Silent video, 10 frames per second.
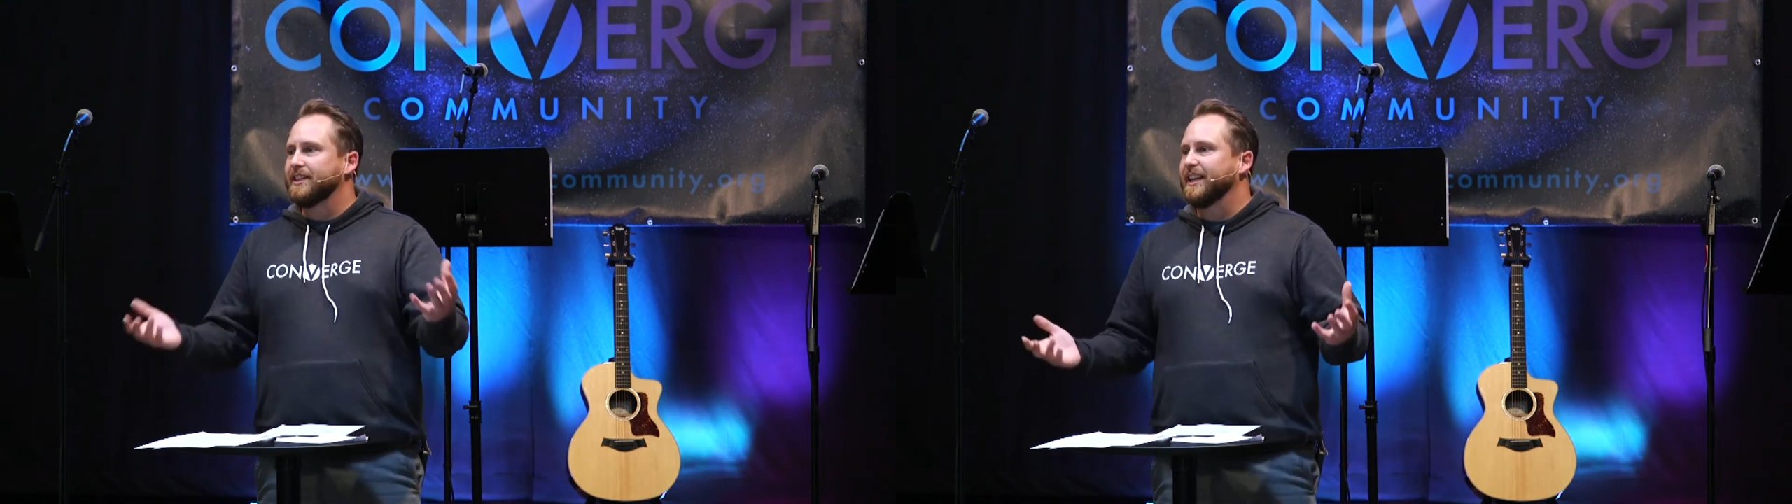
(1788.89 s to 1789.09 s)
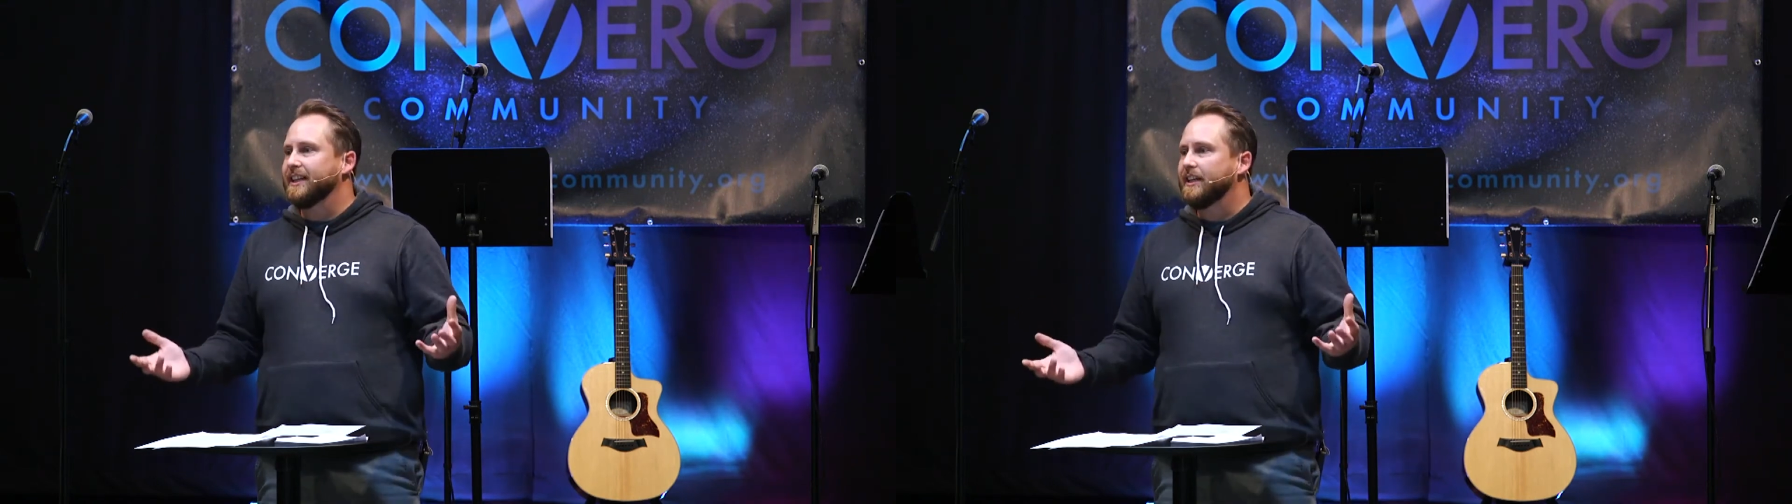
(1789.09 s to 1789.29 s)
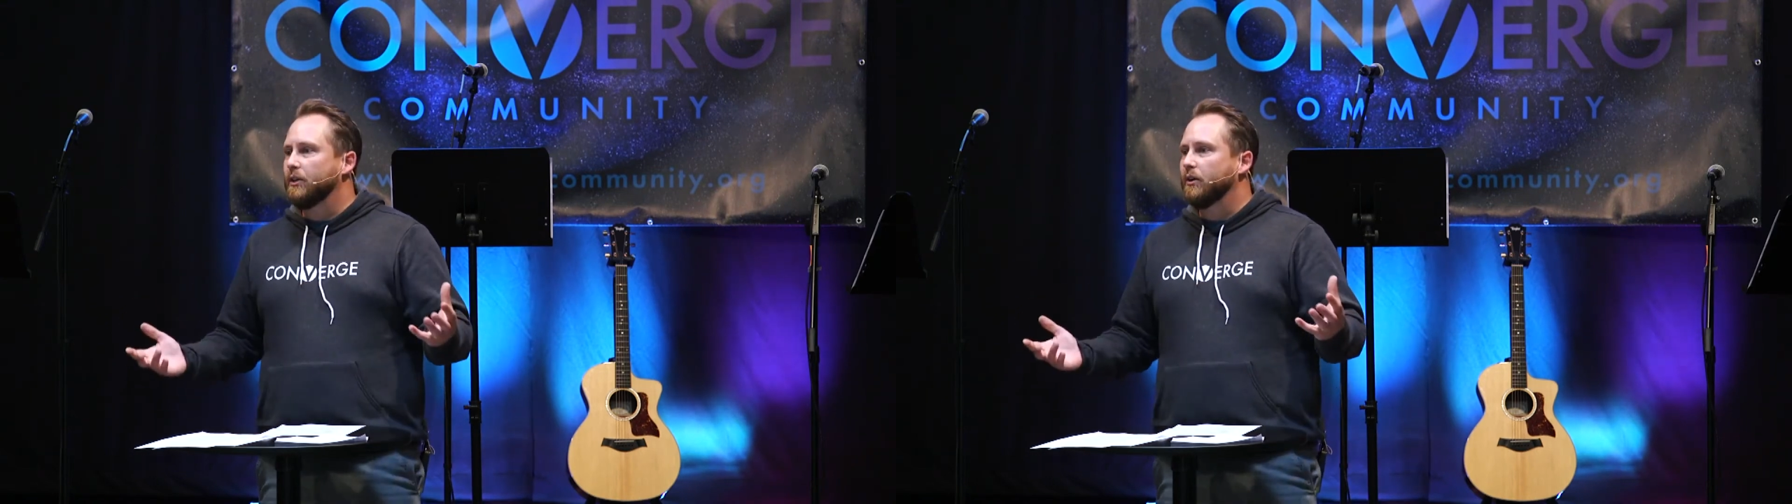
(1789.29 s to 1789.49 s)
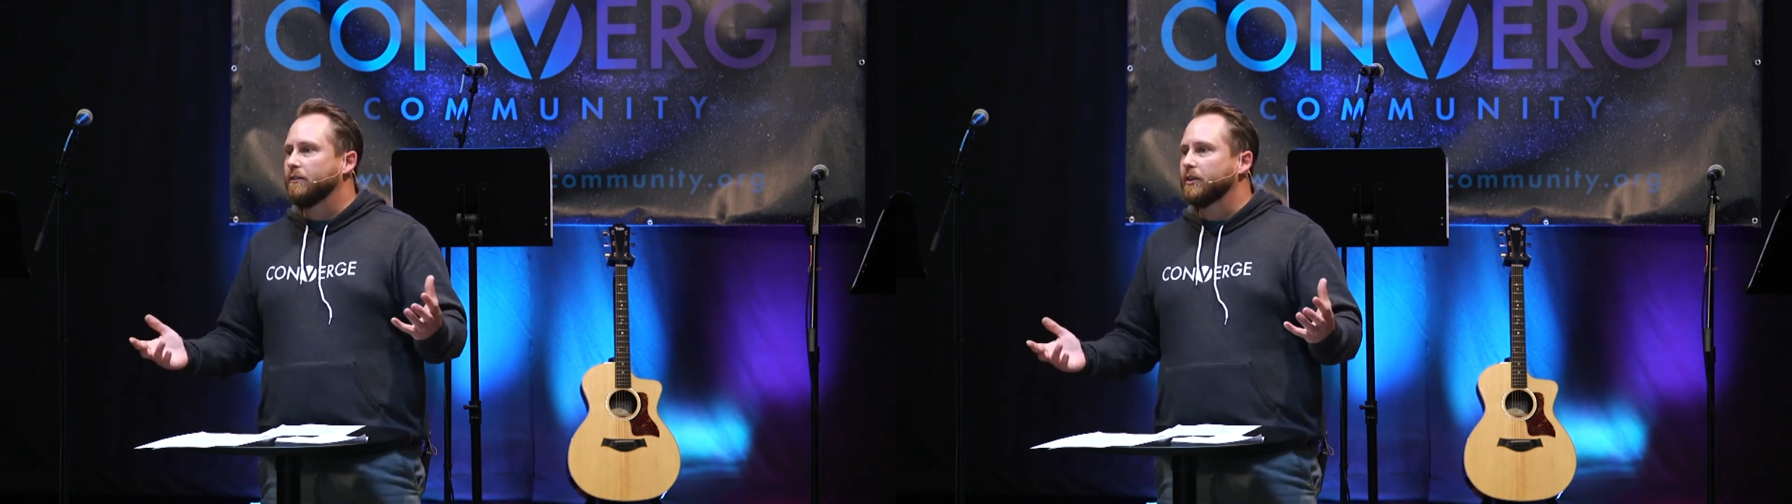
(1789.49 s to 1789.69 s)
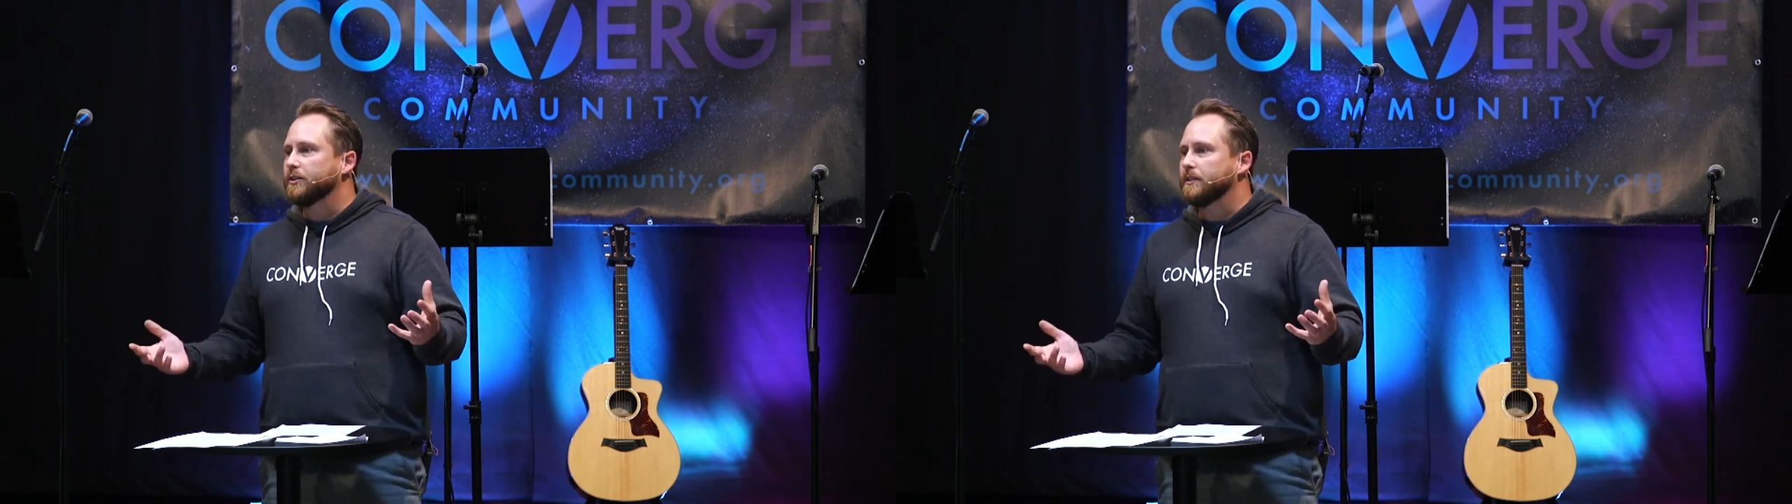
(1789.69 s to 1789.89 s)
the elite
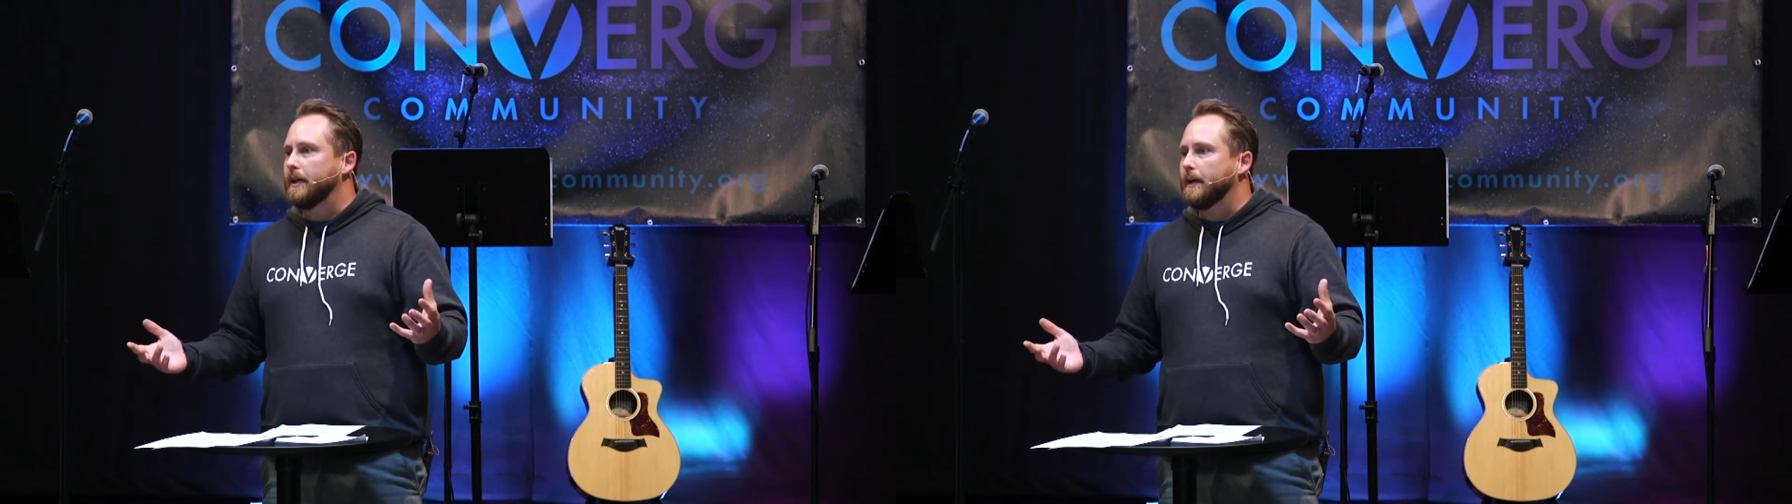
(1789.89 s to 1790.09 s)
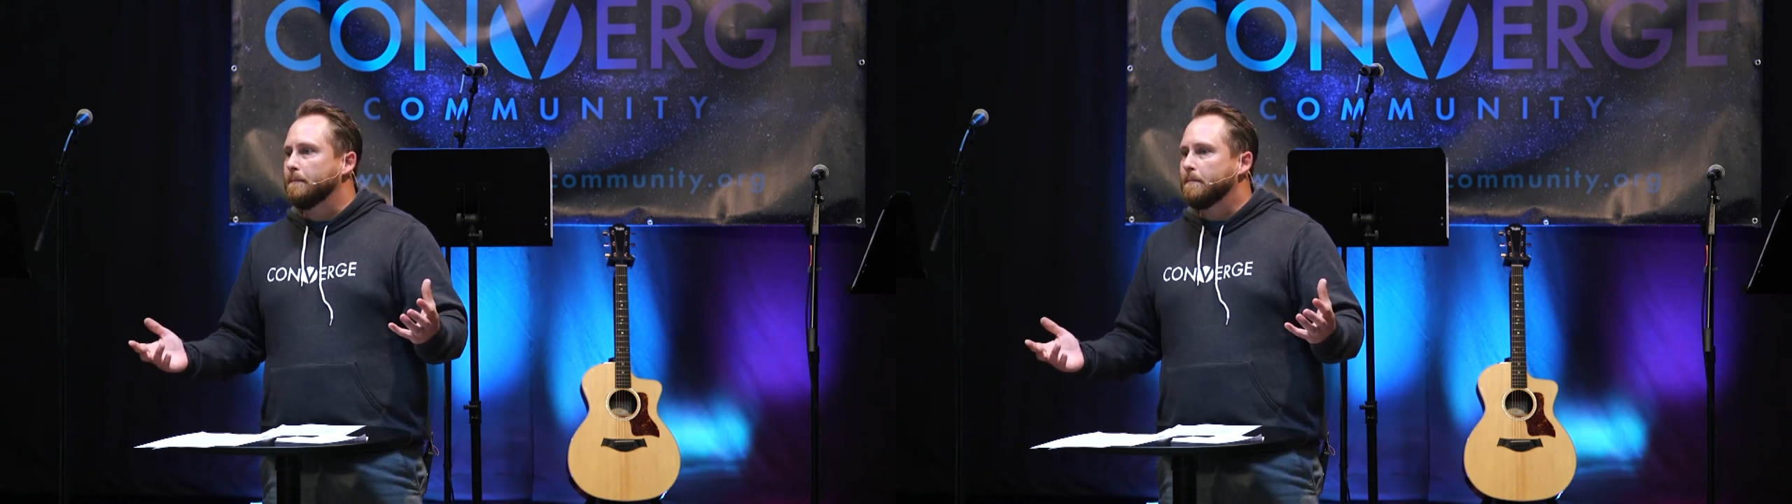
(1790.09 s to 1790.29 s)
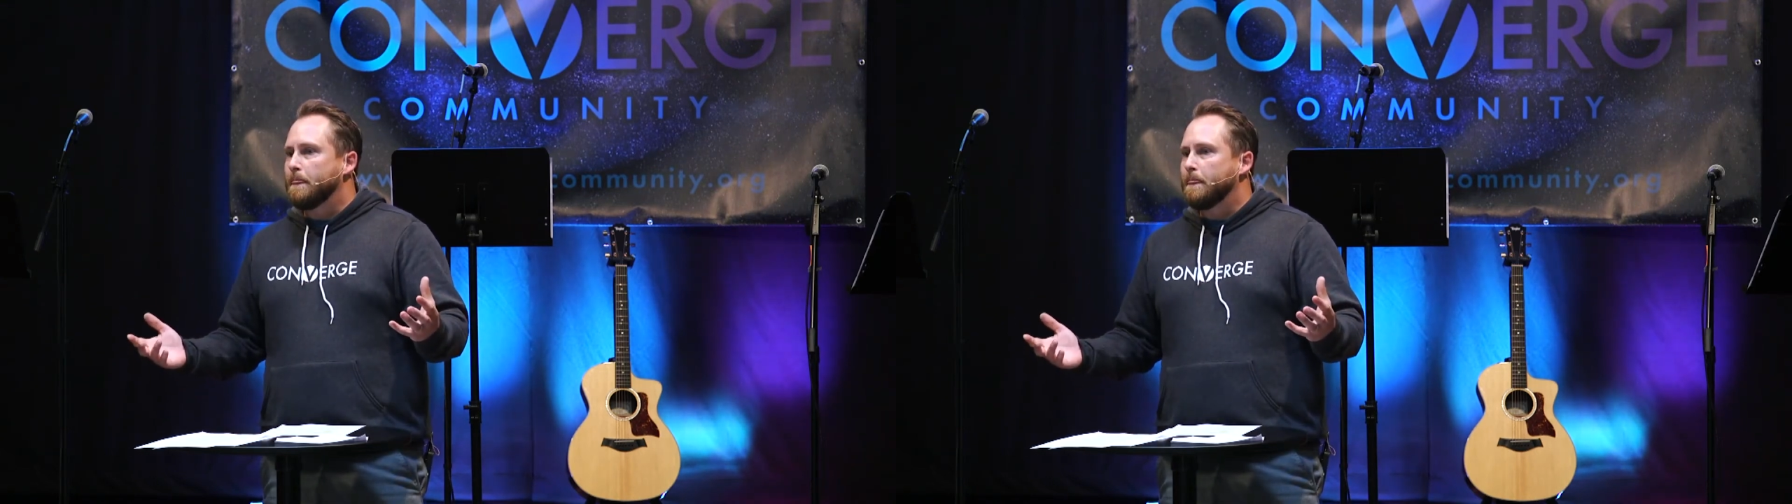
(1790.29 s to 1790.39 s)
university.